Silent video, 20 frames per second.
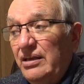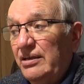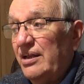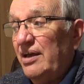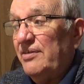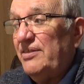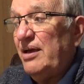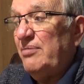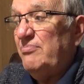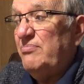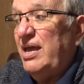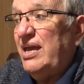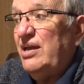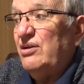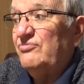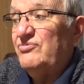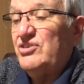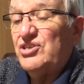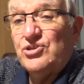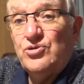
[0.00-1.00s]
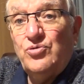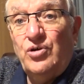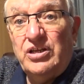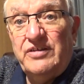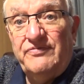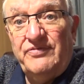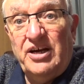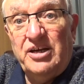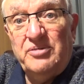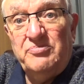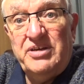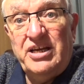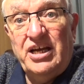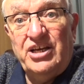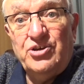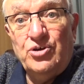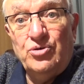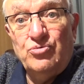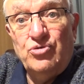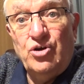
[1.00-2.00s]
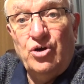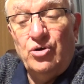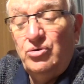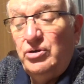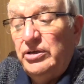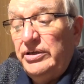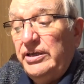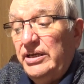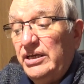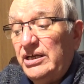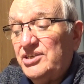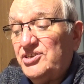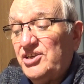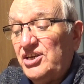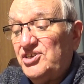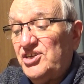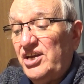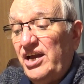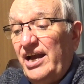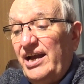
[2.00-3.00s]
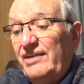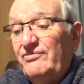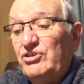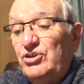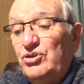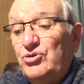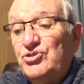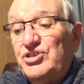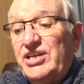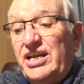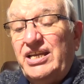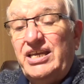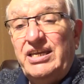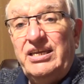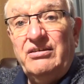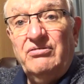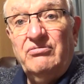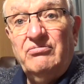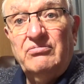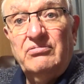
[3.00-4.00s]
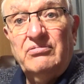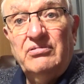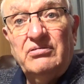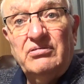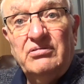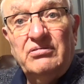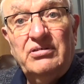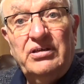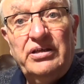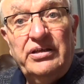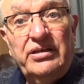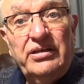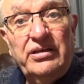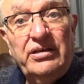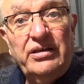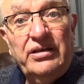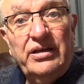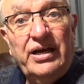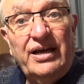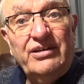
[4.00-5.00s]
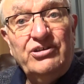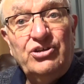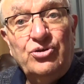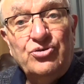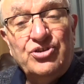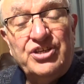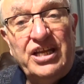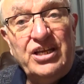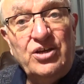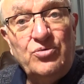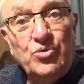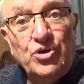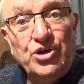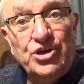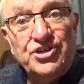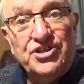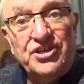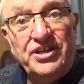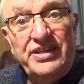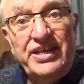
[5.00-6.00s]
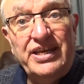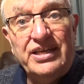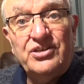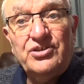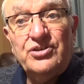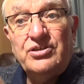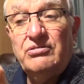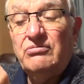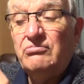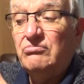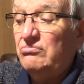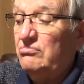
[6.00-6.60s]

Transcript: Now that may have disqualified me, I don't know. As I say, I hadn't used any hadn't used any words in this.